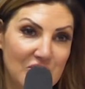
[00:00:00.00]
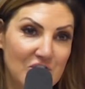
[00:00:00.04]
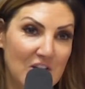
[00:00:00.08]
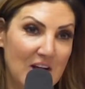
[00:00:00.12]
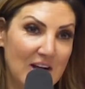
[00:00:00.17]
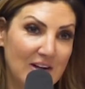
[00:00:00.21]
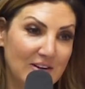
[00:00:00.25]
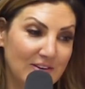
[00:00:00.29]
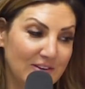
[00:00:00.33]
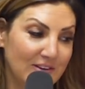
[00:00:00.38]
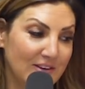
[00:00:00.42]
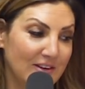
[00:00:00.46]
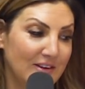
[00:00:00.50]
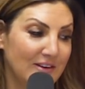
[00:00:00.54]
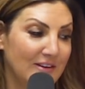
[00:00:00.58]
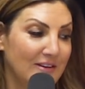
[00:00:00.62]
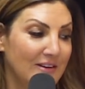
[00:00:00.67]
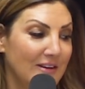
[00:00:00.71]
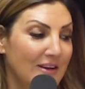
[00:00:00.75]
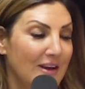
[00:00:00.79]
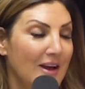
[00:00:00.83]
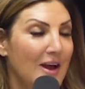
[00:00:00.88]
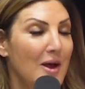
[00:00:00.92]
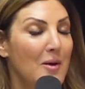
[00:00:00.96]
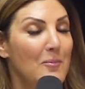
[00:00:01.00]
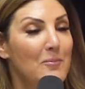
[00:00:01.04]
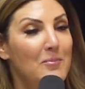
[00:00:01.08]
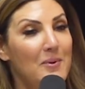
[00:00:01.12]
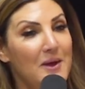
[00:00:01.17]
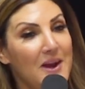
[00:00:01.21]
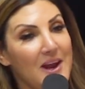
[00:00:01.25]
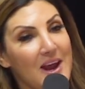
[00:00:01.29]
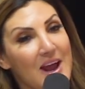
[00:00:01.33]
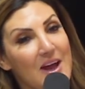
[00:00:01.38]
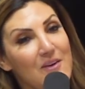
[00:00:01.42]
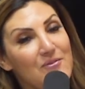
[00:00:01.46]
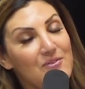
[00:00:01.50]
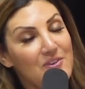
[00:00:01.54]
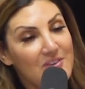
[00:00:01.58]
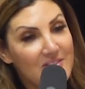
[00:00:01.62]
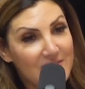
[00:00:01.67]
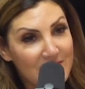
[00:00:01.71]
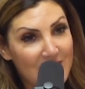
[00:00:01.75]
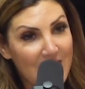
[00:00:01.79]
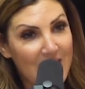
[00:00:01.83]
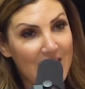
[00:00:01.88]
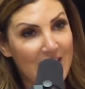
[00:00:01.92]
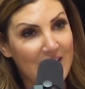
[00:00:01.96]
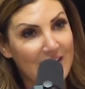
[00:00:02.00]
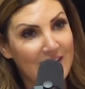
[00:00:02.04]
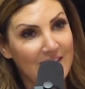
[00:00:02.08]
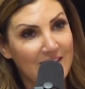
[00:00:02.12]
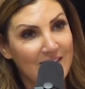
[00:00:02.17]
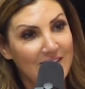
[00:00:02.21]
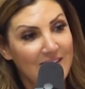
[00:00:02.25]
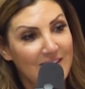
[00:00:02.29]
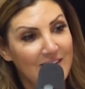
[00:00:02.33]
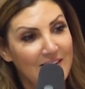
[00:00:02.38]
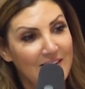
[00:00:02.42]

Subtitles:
childhood. But I have to say,